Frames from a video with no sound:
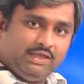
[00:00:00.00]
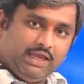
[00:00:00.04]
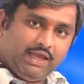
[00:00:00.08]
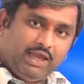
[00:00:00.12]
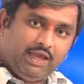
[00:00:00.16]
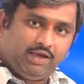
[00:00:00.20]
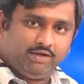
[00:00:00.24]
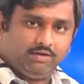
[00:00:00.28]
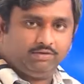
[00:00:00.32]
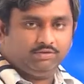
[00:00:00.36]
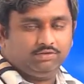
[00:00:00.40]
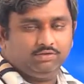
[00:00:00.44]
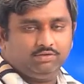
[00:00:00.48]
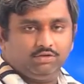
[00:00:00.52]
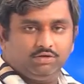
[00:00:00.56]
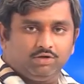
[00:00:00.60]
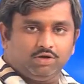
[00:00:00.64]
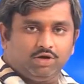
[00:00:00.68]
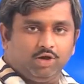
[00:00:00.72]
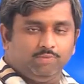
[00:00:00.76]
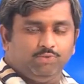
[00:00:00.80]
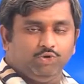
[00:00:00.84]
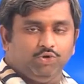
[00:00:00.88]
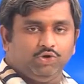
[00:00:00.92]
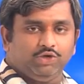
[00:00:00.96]
air
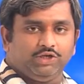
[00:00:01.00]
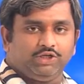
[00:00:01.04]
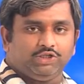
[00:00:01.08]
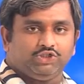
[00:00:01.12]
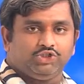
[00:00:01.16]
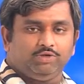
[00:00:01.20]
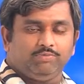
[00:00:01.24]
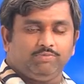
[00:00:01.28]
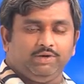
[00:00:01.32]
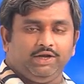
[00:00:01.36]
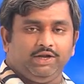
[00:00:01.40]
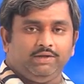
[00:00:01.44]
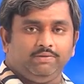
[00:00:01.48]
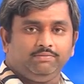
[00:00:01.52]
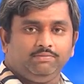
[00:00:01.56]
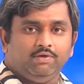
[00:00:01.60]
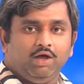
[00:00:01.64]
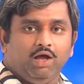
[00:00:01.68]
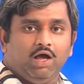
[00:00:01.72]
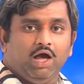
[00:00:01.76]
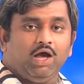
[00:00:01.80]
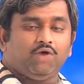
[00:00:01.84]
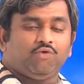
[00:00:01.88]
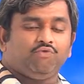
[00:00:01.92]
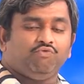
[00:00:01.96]
communication medium
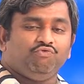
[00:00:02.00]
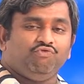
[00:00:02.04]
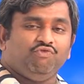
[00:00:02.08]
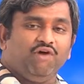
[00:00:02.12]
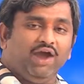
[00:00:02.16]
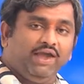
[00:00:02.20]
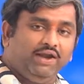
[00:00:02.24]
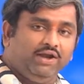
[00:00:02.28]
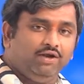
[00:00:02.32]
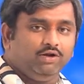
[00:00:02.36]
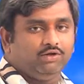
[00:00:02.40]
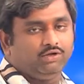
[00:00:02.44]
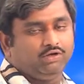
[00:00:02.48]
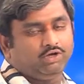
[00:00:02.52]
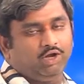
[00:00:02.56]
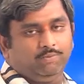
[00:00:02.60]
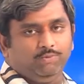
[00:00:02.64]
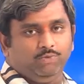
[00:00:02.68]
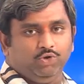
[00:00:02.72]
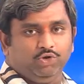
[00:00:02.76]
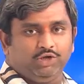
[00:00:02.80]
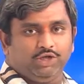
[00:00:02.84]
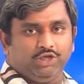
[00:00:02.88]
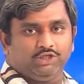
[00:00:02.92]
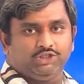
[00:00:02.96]
or wired
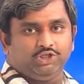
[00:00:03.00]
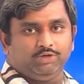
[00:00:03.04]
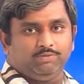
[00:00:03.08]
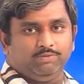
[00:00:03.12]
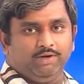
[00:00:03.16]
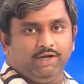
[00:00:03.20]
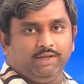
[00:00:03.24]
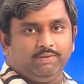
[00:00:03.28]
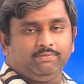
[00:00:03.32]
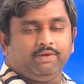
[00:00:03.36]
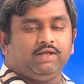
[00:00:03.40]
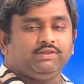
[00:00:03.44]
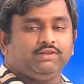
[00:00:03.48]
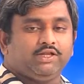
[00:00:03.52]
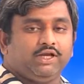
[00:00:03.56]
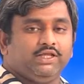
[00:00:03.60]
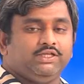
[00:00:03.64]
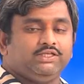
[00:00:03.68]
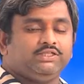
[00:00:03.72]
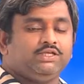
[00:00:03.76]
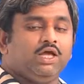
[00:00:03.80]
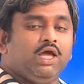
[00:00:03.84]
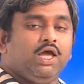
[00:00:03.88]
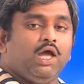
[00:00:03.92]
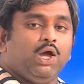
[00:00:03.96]
communication medium that
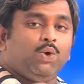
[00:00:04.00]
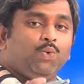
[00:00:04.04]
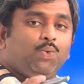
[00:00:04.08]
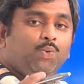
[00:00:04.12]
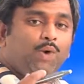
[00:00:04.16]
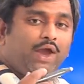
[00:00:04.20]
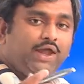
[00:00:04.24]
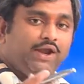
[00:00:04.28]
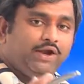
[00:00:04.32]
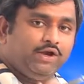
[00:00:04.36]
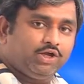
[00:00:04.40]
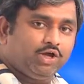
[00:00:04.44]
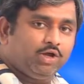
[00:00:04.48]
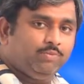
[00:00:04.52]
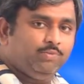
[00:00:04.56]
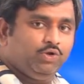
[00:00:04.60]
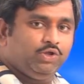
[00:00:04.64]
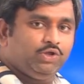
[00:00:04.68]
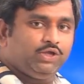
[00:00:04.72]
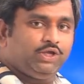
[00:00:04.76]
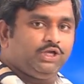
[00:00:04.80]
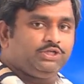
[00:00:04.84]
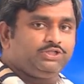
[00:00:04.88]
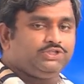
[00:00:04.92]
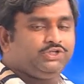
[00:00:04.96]
is wired
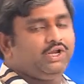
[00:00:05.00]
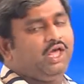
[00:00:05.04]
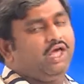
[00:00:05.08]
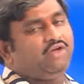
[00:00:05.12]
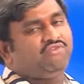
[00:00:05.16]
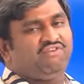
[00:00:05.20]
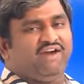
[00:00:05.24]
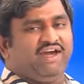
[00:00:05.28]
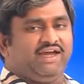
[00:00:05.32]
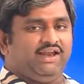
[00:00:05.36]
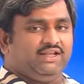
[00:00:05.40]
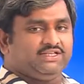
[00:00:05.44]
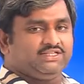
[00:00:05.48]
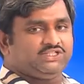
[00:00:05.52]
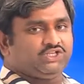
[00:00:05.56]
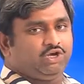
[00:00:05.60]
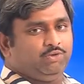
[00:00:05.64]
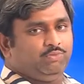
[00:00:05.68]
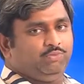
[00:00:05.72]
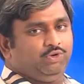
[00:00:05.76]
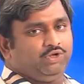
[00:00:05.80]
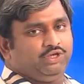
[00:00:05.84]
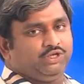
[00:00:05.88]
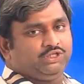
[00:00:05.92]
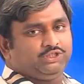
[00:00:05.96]
communication or wireless
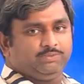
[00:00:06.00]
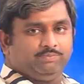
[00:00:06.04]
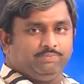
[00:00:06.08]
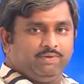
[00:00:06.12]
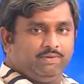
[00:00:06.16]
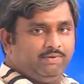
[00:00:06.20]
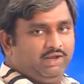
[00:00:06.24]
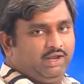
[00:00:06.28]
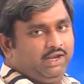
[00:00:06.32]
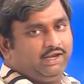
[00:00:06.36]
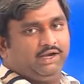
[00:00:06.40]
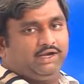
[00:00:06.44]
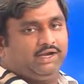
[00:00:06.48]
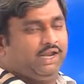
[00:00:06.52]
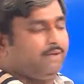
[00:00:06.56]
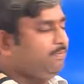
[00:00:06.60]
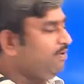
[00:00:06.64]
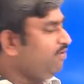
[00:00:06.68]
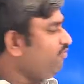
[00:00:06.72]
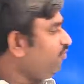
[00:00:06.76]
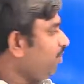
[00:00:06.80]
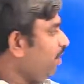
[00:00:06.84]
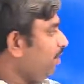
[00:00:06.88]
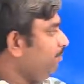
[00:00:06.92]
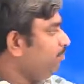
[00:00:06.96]
communication, maybe any type
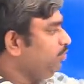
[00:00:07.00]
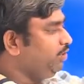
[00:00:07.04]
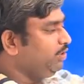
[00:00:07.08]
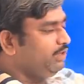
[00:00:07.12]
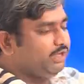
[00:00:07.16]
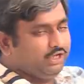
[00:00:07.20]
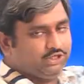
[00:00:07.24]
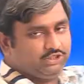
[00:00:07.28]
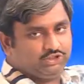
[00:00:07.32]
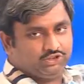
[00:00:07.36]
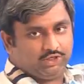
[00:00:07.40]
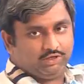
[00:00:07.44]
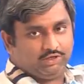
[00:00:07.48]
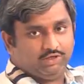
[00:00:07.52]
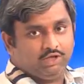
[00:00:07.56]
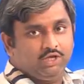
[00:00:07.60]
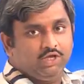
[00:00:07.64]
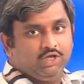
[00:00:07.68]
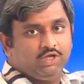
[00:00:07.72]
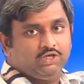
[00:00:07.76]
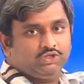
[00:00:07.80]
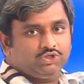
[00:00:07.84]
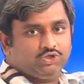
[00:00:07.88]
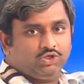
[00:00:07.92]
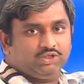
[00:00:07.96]
of communication.
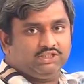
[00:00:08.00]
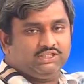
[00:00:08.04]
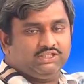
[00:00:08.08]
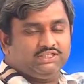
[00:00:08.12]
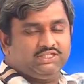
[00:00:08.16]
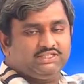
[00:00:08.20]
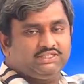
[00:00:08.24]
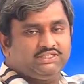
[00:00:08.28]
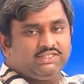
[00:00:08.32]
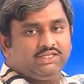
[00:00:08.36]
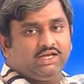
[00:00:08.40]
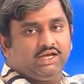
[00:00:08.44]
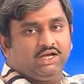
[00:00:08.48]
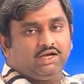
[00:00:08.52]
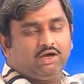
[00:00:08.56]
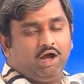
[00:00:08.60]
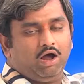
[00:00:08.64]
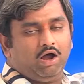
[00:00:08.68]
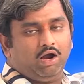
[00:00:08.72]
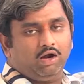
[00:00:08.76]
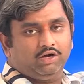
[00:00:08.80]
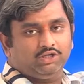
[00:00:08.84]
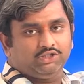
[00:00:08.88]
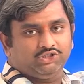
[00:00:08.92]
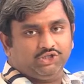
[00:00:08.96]
So this is the
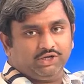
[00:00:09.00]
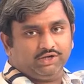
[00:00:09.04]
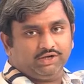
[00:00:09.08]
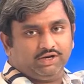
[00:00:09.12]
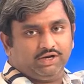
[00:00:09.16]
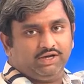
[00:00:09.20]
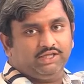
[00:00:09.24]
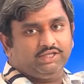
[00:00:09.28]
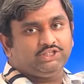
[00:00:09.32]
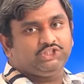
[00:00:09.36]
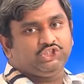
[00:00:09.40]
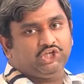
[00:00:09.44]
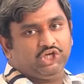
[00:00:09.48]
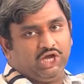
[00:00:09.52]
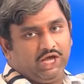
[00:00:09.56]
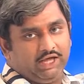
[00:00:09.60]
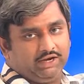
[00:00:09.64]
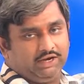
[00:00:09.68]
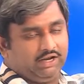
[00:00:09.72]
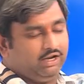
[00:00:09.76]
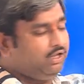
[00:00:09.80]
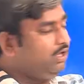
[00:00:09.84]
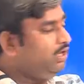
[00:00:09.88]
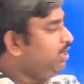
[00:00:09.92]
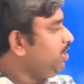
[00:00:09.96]
called generally
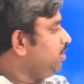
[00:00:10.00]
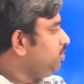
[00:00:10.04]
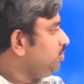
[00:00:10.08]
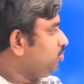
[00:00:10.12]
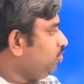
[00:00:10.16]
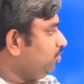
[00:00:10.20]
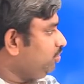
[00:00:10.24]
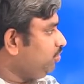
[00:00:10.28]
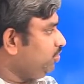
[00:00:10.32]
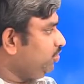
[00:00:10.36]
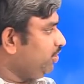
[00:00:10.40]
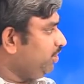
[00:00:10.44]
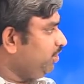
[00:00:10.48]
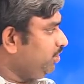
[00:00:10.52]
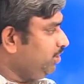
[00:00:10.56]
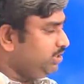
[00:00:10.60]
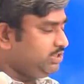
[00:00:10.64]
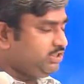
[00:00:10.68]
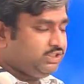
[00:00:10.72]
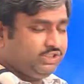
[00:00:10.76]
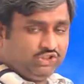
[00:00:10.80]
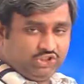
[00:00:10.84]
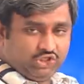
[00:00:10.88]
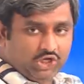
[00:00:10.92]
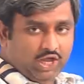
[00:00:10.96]
channel. So
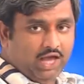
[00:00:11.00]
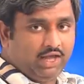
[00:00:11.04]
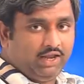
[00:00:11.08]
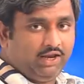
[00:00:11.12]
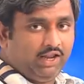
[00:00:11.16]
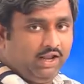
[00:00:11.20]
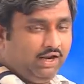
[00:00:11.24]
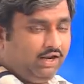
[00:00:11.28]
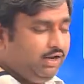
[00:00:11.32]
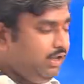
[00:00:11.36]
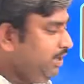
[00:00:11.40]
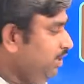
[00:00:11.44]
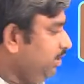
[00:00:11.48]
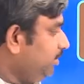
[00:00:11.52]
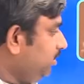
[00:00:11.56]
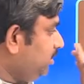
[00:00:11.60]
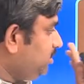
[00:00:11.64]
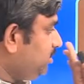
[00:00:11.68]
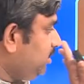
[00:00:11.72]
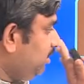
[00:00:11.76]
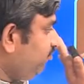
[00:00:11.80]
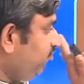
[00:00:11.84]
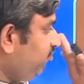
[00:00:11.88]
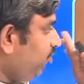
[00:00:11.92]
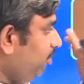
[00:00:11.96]
this channel,
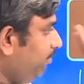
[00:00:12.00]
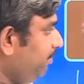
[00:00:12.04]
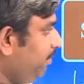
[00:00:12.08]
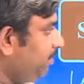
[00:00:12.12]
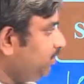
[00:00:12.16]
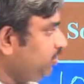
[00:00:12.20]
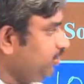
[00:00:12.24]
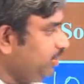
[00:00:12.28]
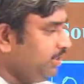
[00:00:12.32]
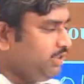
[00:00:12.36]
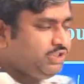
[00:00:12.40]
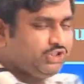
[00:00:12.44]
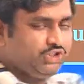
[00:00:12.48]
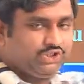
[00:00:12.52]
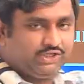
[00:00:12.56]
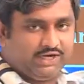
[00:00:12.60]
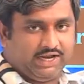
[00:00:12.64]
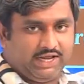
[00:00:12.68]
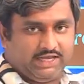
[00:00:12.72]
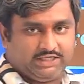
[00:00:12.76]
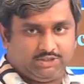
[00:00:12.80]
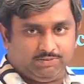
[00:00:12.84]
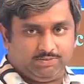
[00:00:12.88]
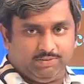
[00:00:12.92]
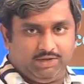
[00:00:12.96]
this information is
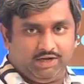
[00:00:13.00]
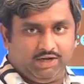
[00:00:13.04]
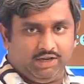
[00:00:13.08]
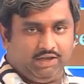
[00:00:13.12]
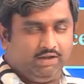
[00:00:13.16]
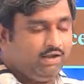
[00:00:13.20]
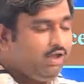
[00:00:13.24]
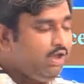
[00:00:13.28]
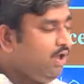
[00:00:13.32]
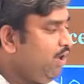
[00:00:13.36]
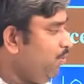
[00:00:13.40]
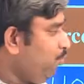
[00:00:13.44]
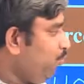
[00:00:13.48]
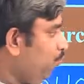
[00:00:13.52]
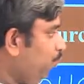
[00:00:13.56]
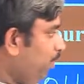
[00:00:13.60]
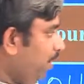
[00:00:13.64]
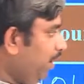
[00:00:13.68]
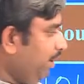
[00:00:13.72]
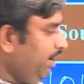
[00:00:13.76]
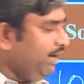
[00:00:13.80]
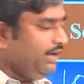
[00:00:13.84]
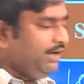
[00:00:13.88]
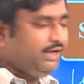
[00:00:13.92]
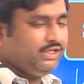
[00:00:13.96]
transmitting.
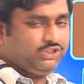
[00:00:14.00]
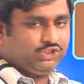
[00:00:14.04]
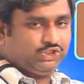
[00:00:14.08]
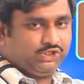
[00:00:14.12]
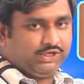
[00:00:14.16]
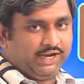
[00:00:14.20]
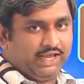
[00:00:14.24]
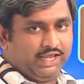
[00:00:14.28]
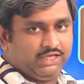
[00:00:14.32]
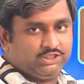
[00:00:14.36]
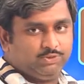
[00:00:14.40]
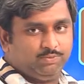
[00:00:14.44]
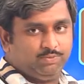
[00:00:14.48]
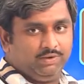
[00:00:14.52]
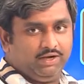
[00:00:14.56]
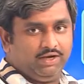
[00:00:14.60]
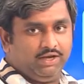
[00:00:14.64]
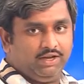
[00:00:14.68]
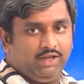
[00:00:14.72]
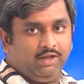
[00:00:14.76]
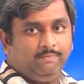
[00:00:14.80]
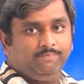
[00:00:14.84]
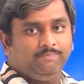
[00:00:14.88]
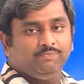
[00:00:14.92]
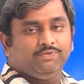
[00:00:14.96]
When it is
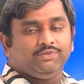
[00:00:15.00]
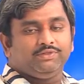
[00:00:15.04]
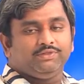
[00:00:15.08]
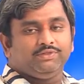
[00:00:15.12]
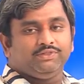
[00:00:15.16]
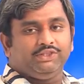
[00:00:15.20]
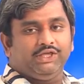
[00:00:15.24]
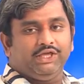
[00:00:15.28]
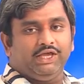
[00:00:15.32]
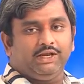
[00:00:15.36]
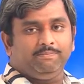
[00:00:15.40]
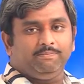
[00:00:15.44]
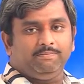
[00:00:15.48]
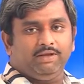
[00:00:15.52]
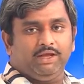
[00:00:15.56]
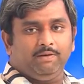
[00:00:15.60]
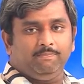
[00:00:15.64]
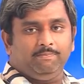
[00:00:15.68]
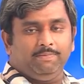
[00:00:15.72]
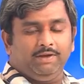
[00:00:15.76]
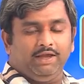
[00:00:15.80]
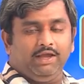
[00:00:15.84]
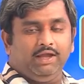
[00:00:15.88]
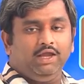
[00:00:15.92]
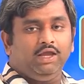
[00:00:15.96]
transmitting, there
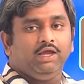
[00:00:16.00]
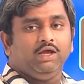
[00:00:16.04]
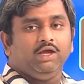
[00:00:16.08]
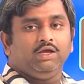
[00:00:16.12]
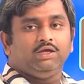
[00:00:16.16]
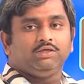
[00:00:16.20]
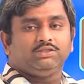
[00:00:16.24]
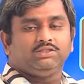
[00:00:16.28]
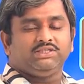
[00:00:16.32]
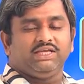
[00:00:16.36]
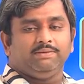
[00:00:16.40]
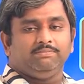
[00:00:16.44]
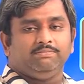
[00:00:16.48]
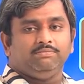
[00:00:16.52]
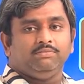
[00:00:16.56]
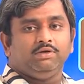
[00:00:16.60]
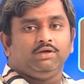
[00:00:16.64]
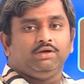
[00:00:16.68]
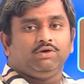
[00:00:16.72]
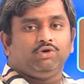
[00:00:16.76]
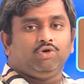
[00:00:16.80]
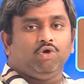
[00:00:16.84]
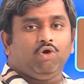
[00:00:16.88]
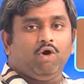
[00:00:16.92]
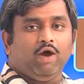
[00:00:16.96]
may be some
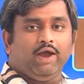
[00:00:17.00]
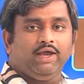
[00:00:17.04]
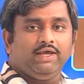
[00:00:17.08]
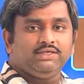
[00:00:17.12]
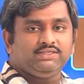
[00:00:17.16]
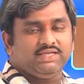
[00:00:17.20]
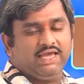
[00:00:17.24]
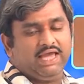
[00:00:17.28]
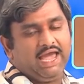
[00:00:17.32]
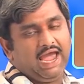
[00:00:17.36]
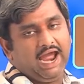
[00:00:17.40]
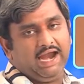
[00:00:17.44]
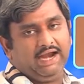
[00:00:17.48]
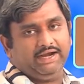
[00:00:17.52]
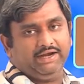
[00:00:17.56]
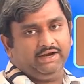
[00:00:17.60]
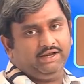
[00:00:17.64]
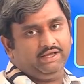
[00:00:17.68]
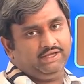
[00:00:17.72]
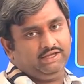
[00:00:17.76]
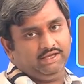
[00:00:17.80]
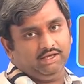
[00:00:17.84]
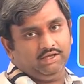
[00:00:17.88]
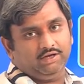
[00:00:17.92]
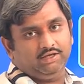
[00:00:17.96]
noise
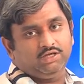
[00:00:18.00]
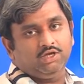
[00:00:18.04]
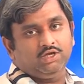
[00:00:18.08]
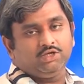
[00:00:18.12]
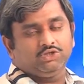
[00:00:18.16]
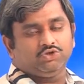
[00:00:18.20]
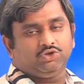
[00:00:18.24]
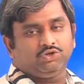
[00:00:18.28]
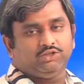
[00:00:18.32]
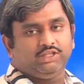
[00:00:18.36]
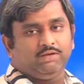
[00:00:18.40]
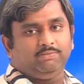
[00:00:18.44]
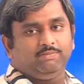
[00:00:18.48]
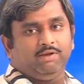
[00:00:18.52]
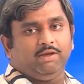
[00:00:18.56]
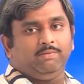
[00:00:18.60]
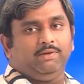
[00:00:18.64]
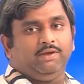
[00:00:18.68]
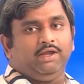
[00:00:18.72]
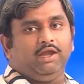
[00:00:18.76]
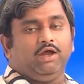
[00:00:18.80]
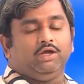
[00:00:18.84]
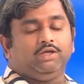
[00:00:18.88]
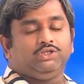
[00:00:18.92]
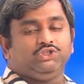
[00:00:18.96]
added here. So there may
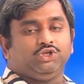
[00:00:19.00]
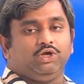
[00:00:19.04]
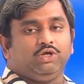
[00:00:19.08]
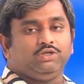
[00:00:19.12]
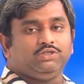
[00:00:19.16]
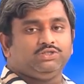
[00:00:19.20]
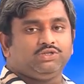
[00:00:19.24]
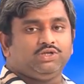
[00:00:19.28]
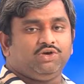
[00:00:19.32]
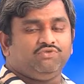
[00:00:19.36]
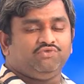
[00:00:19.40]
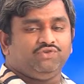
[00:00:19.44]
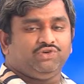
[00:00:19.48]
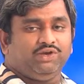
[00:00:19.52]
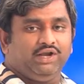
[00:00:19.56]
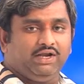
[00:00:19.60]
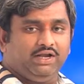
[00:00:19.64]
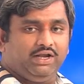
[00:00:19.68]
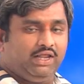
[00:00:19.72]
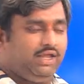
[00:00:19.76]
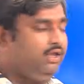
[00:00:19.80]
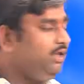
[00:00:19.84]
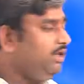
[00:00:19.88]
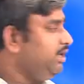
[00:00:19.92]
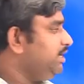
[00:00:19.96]
be a chance of
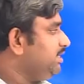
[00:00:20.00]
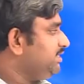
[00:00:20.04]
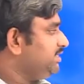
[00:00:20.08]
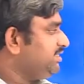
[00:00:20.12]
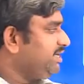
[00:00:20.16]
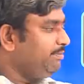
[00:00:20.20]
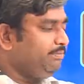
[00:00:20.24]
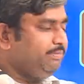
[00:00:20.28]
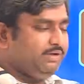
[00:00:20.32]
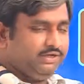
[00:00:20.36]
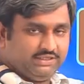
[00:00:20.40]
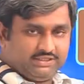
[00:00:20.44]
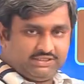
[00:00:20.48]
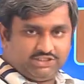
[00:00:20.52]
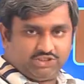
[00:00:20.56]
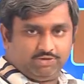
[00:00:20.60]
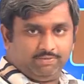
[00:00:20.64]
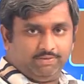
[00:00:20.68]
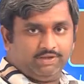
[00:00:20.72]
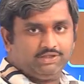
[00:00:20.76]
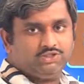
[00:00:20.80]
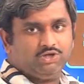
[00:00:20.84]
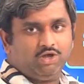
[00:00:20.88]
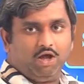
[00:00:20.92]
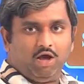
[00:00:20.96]
getting some
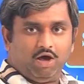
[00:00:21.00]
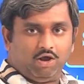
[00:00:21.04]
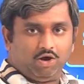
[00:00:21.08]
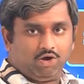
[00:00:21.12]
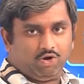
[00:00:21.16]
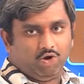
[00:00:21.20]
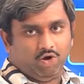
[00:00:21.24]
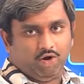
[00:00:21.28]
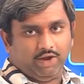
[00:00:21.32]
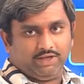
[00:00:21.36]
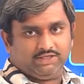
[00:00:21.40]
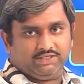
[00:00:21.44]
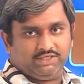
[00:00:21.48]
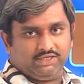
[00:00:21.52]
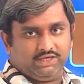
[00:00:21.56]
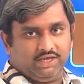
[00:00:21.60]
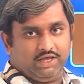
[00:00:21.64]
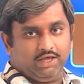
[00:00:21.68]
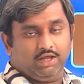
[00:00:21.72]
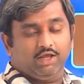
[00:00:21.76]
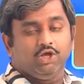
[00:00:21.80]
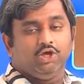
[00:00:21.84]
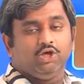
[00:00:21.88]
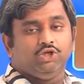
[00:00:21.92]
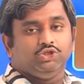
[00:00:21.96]
disturbance or noise
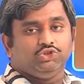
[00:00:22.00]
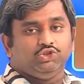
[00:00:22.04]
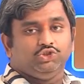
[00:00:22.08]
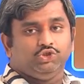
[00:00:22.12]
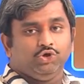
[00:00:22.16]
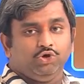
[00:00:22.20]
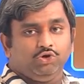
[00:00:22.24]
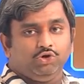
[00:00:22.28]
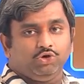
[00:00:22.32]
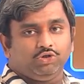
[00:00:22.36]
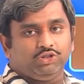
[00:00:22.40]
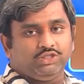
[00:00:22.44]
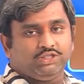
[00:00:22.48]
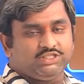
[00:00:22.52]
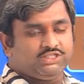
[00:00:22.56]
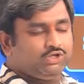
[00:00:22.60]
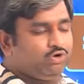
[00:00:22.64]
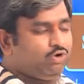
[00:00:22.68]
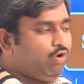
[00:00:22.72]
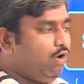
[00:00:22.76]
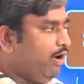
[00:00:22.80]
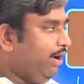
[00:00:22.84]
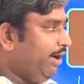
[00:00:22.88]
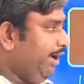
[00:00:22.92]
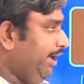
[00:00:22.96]
here. Due to this
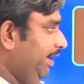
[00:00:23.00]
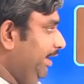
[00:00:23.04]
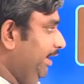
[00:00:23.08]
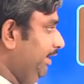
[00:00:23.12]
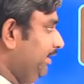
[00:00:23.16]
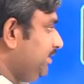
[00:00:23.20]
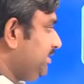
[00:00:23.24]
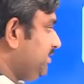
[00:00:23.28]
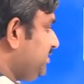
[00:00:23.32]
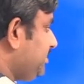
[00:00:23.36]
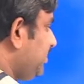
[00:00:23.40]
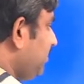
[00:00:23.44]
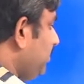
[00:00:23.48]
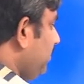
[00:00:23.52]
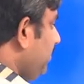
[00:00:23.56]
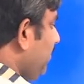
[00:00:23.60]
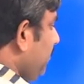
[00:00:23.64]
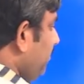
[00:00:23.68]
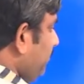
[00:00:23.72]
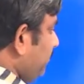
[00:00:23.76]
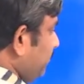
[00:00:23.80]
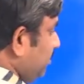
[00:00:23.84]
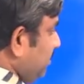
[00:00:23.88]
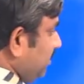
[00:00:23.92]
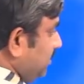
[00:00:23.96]
noise,
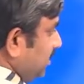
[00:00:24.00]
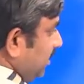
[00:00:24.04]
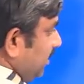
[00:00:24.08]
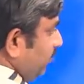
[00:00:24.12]
this